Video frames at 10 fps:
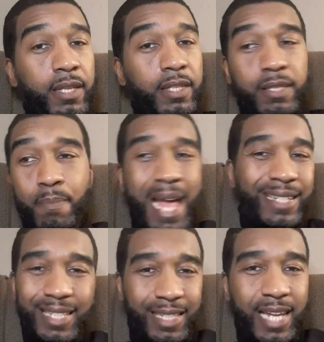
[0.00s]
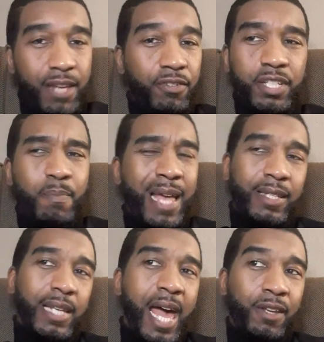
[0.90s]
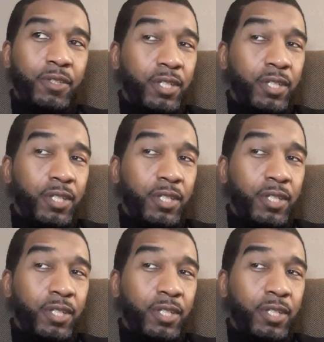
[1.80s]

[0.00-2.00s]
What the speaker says: This masculine energy, this masculine attitude.